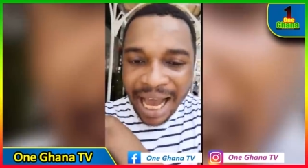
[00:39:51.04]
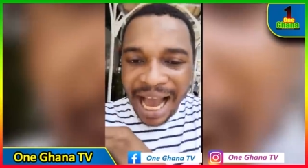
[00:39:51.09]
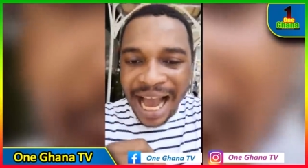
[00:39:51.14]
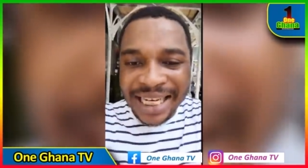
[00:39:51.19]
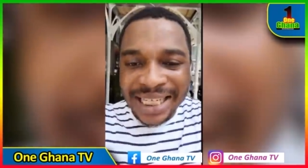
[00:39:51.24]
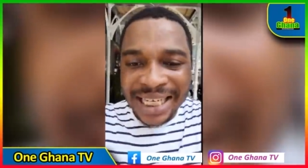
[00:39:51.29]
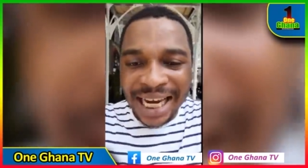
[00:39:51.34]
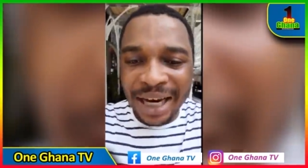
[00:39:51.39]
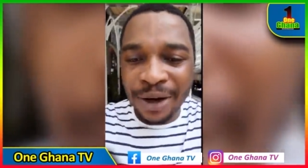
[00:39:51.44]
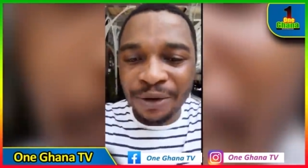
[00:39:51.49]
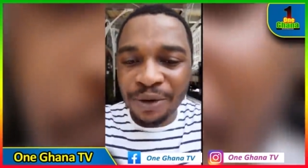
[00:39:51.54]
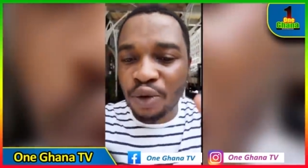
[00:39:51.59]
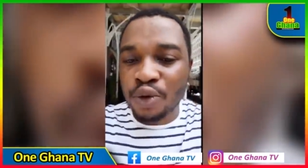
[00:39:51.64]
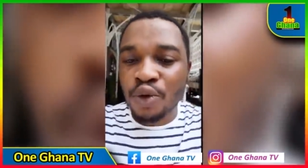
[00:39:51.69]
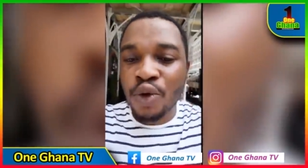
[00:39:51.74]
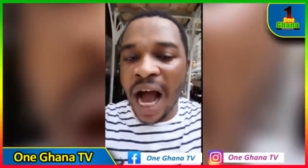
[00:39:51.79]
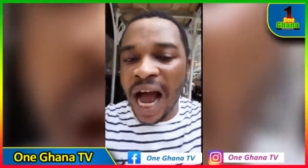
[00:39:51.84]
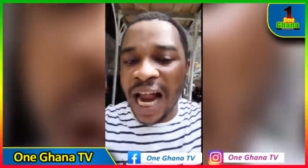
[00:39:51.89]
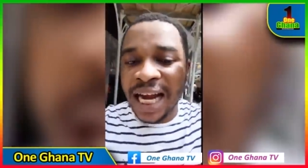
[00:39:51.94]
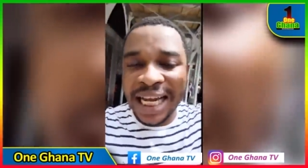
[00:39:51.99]
and yet
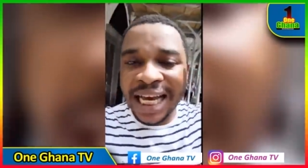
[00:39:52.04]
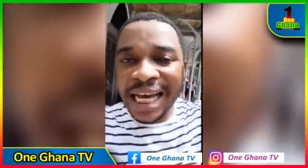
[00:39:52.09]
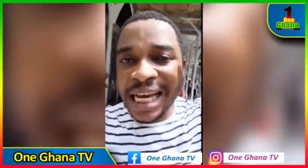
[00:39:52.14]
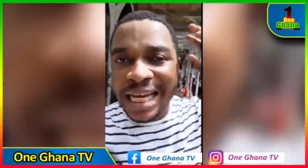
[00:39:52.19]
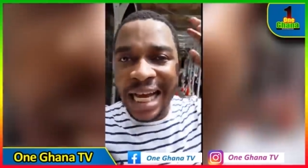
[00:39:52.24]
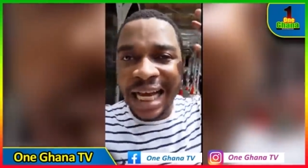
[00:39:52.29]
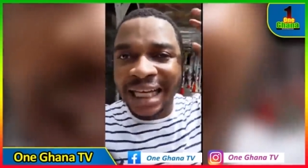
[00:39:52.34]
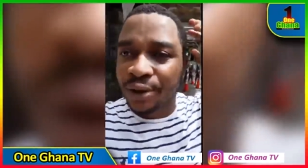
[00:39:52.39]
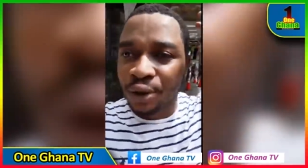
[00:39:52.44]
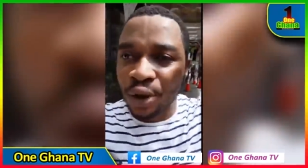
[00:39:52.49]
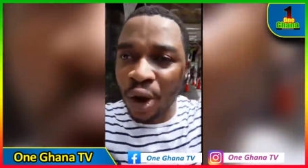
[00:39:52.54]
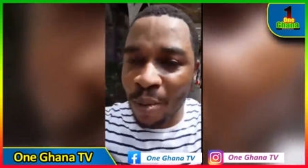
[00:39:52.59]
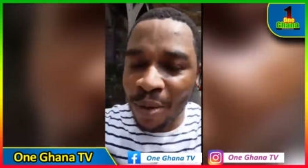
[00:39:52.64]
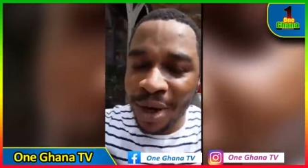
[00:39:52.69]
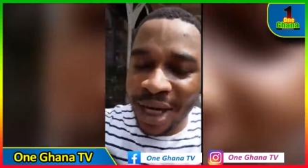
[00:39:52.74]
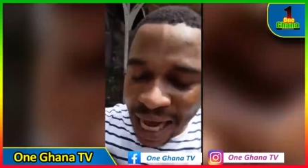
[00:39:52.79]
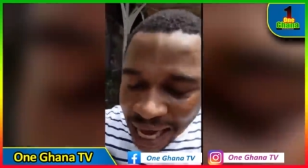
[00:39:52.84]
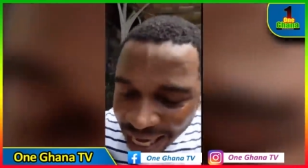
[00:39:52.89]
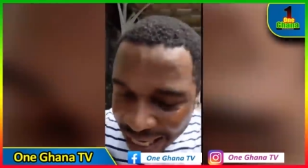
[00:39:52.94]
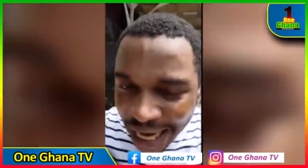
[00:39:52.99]
200 years no
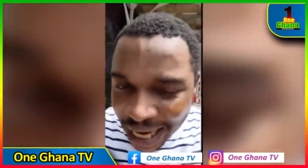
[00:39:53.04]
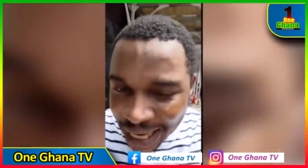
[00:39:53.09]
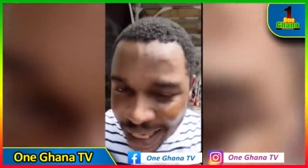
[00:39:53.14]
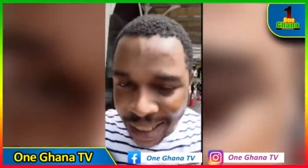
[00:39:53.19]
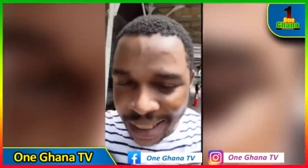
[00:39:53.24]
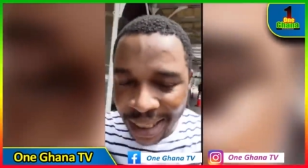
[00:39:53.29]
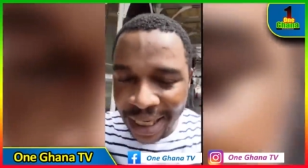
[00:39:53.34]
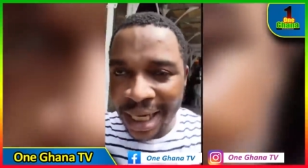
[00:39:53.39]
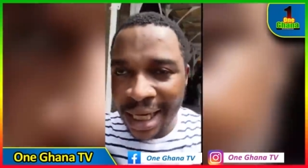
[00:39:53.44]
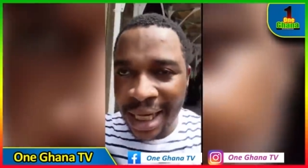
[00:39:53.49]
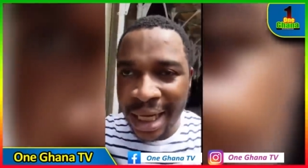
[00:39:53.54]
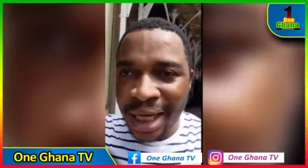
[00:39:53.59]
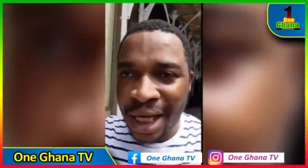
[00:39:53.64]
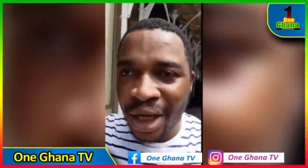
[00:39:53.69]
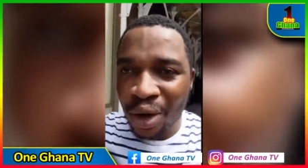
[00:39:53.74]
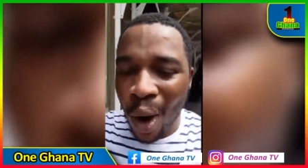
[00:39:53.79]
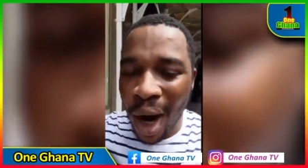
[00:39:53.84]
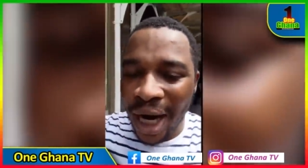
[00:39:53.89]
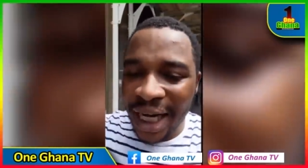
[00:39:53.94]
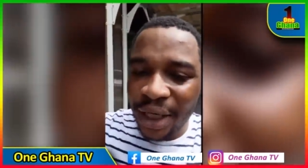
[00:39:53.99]
more. Yet,
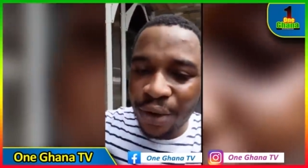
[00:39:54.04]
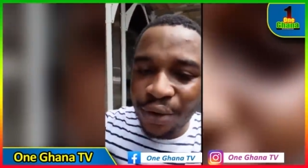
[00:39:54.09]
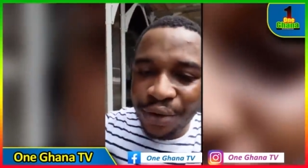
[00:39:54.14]
or the